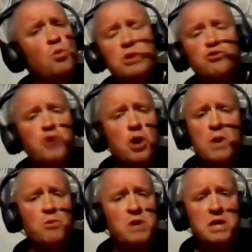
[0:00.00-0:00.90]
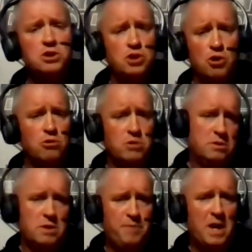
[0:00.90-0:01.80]
there's no way we could start
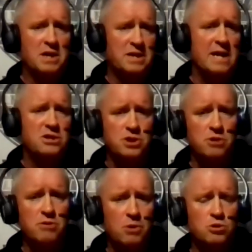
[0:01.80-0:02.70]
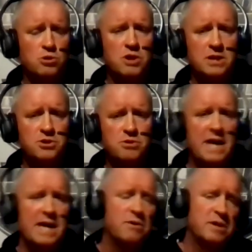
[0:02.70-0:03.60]
a podcast show like we're trying to
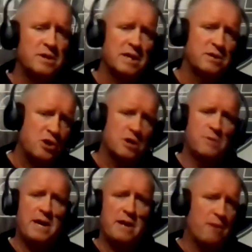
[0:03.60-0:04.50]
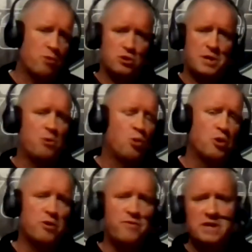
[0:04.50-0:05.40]
now and talk about, hey, we're going to take
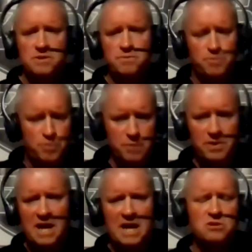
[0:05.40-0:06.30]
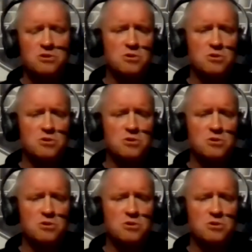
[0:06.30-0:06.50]
world events and put them into high school